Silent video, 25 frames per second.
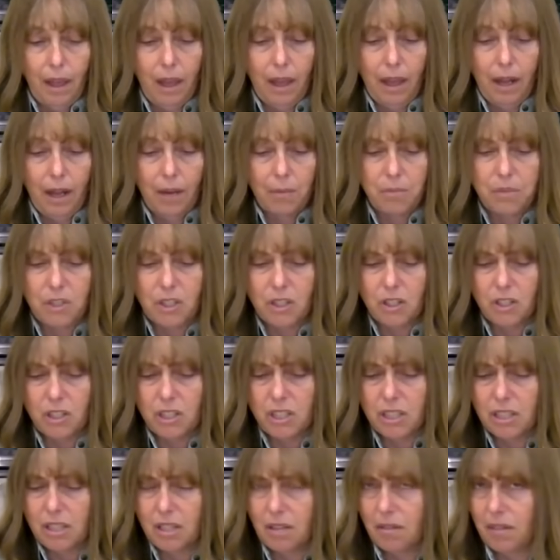And I'm sure
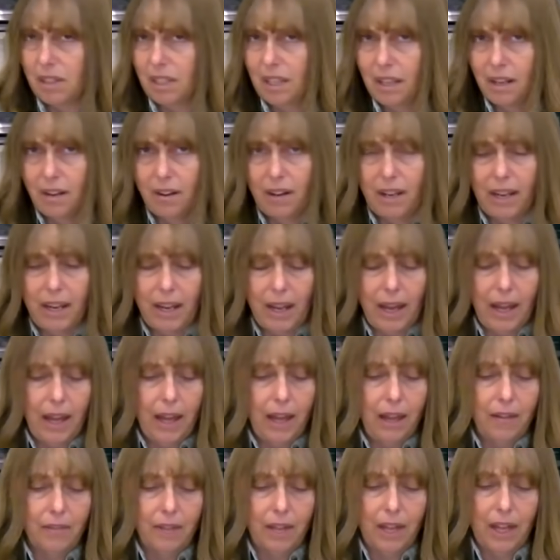she's on the internet. I
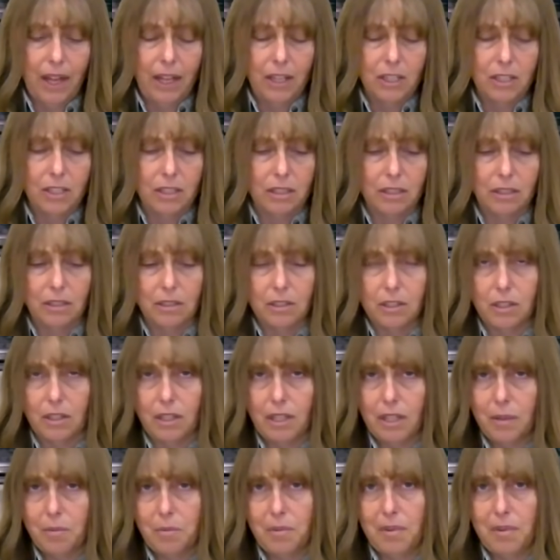haven't actually looked her